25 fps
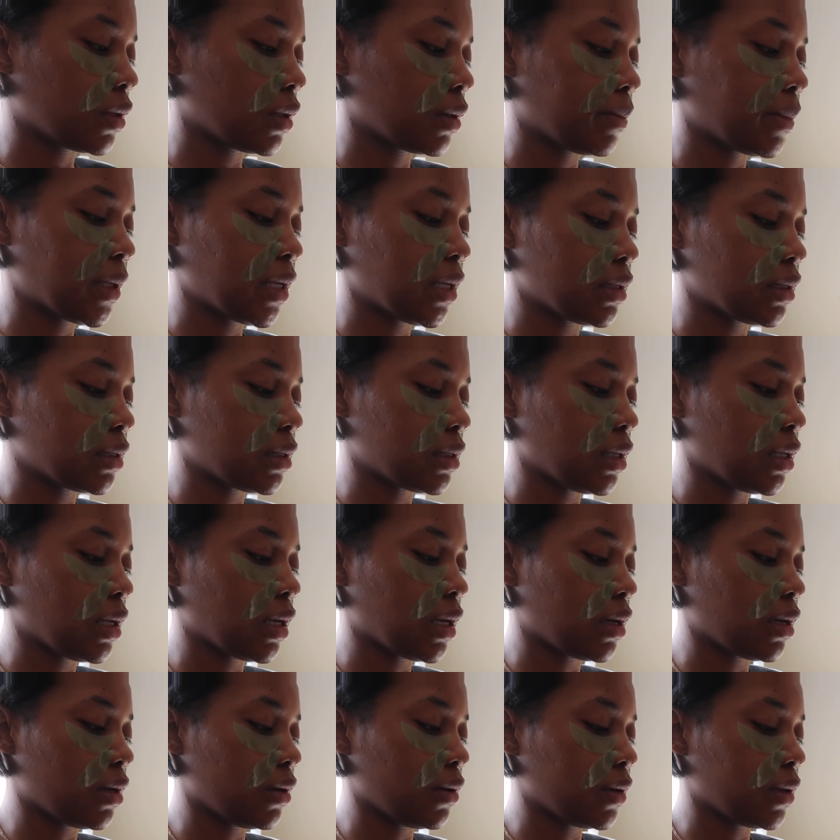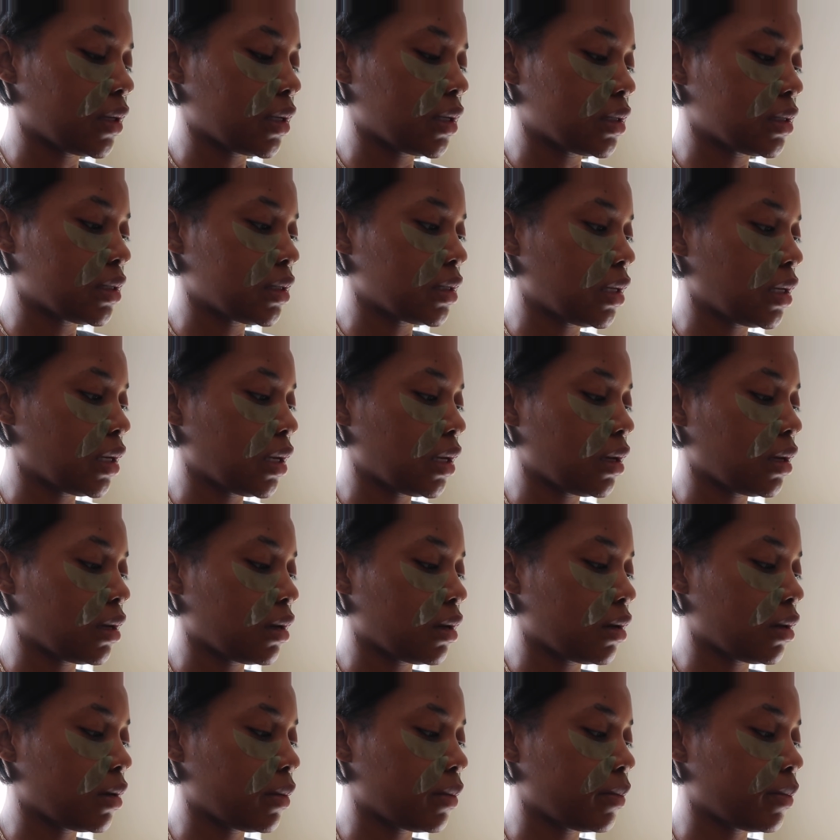Pixie, hello Kitty.
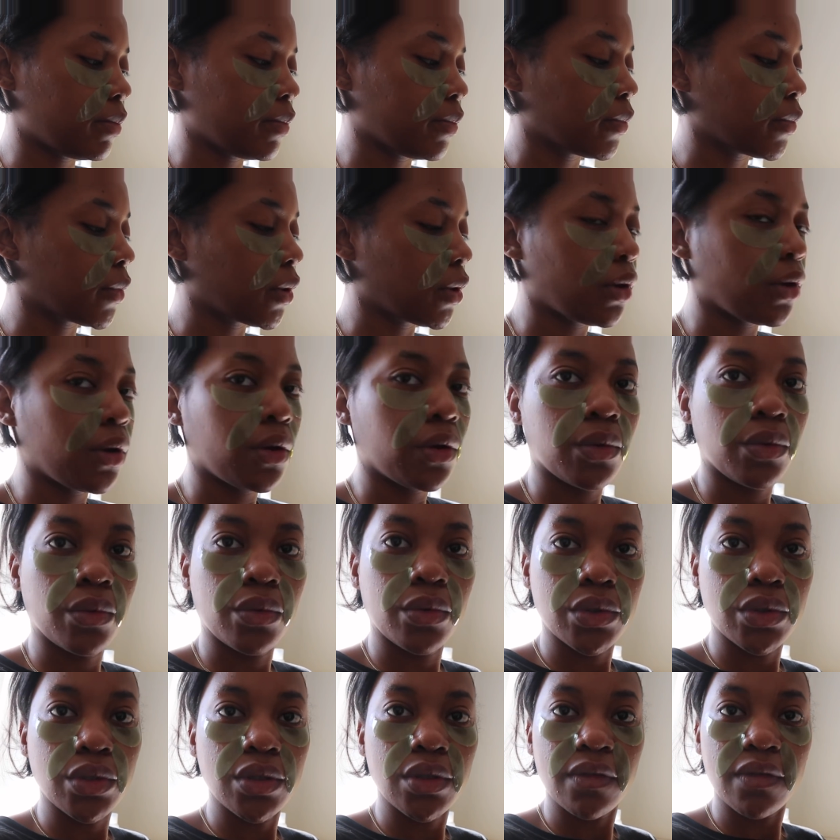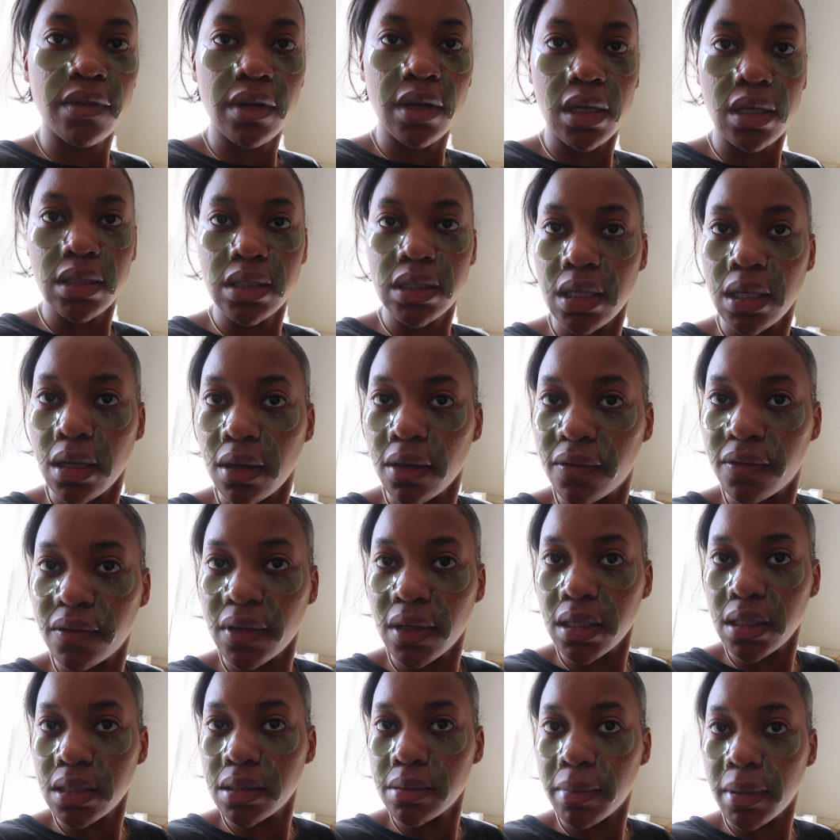Rejuvenating
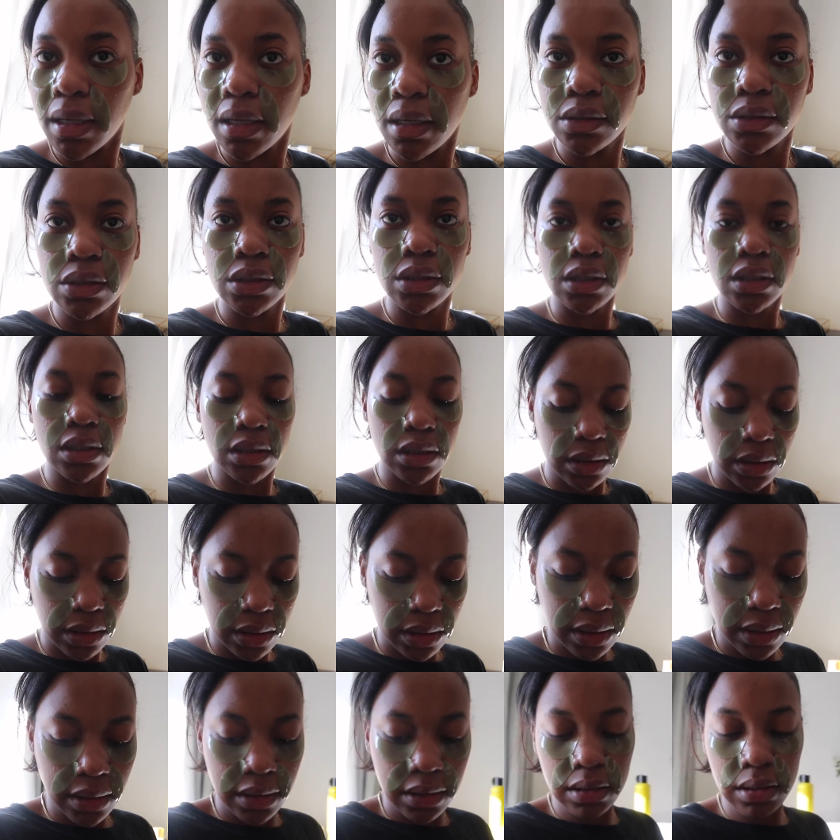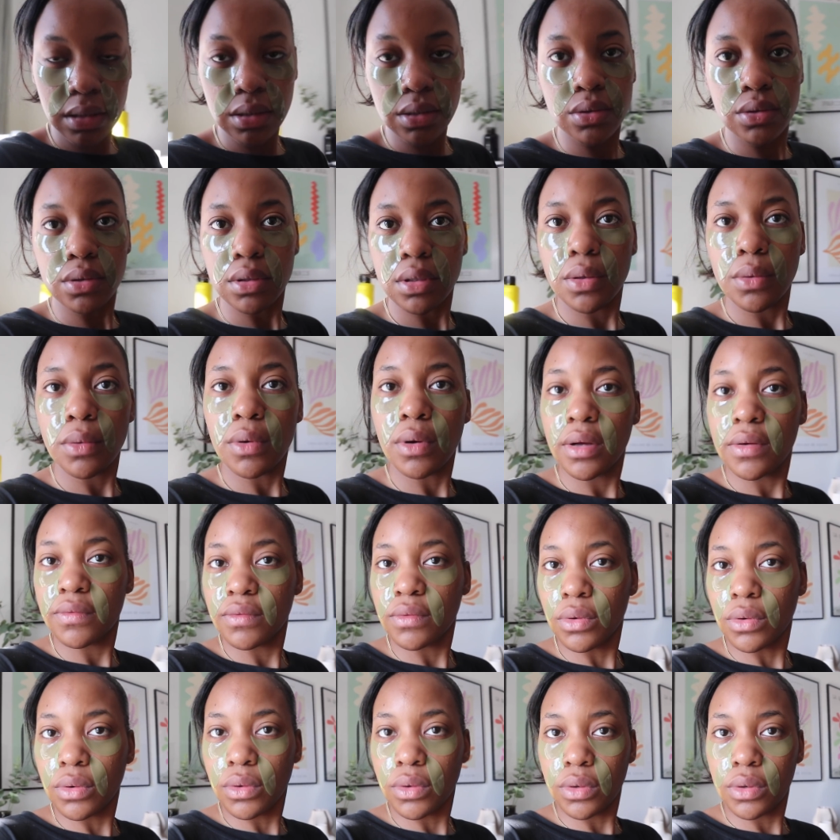face patches. That's literally what I've
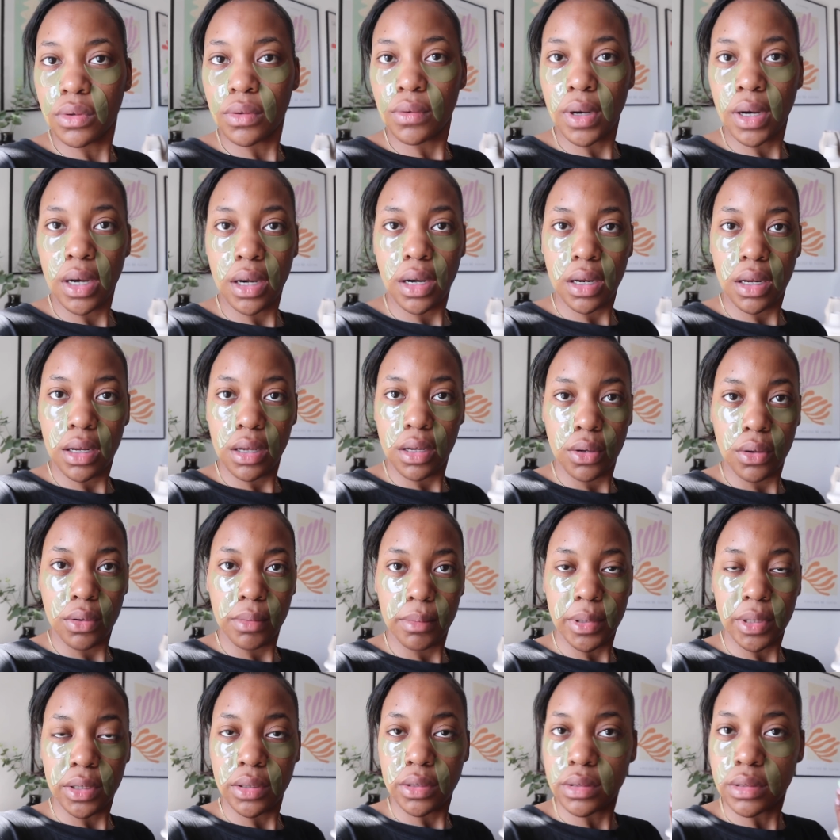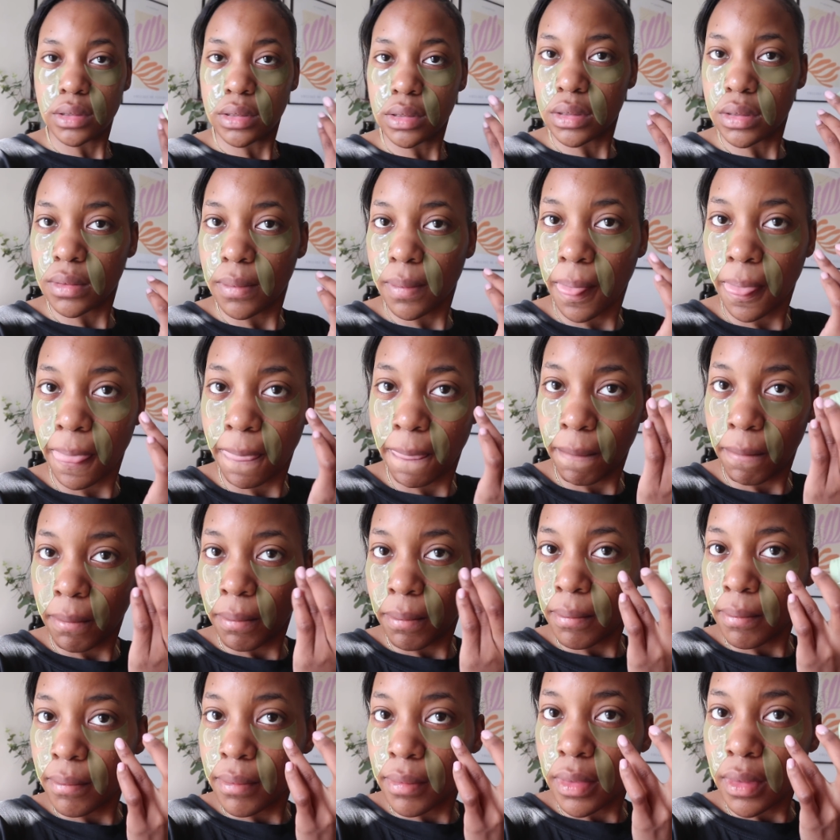got on right now because
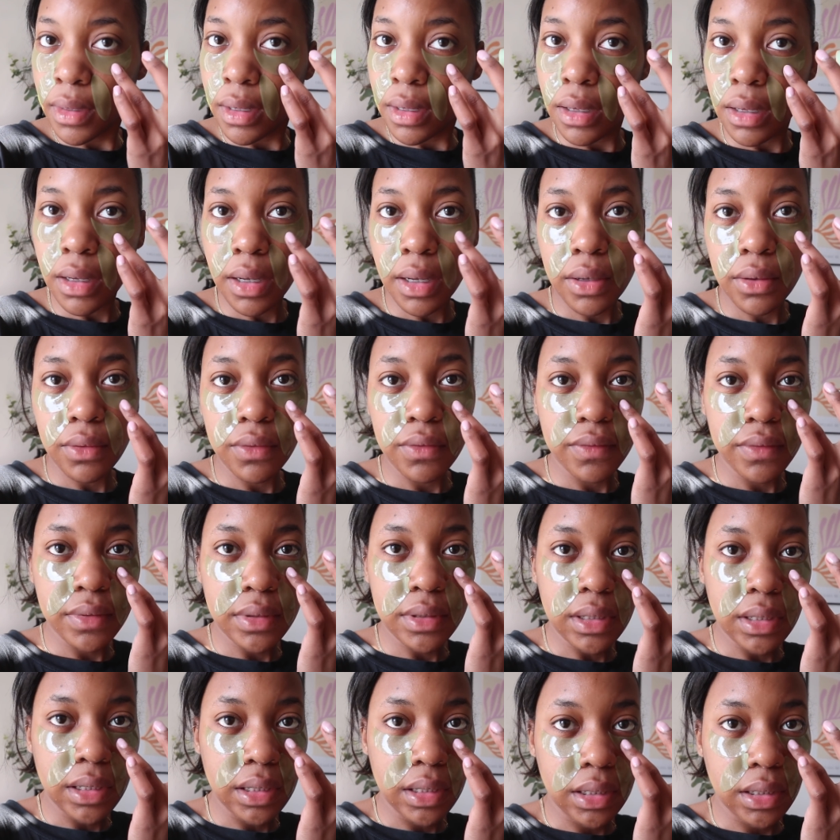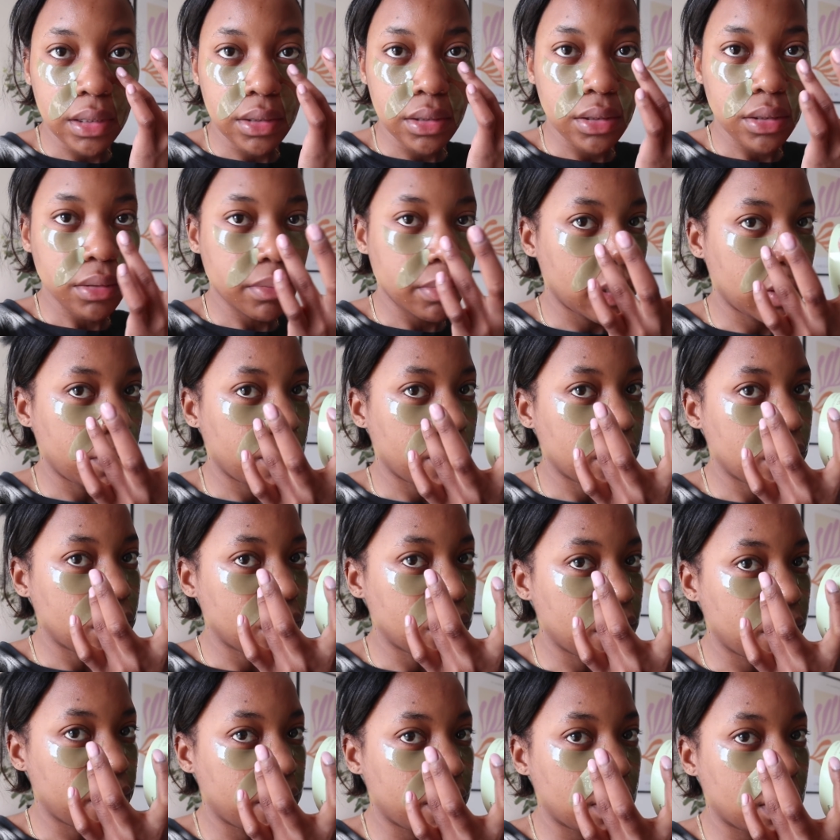I obviously need to be
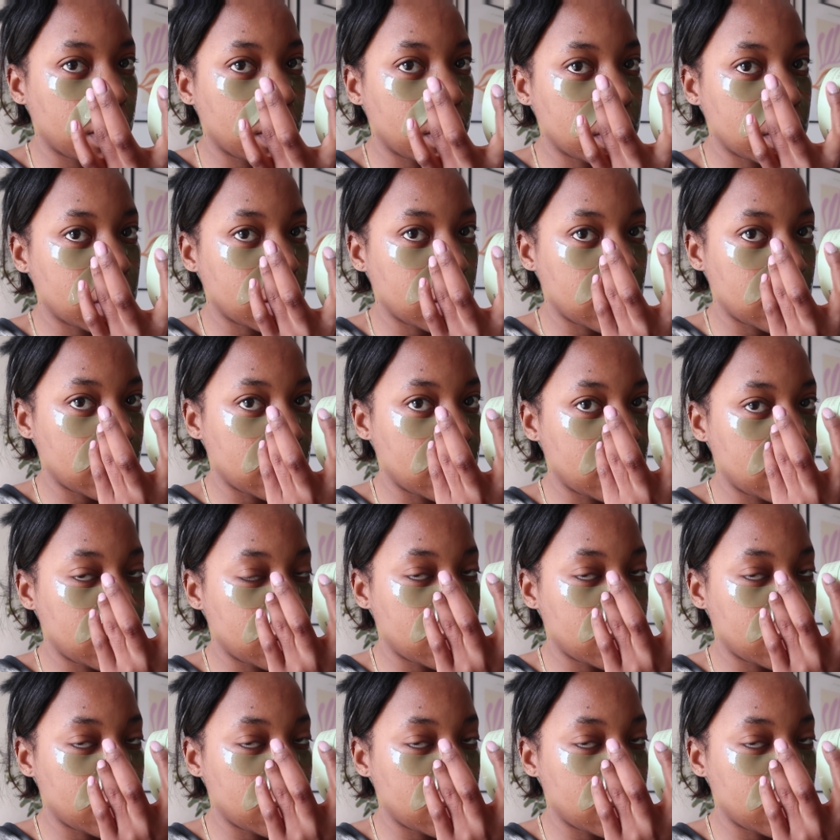rejuvenated.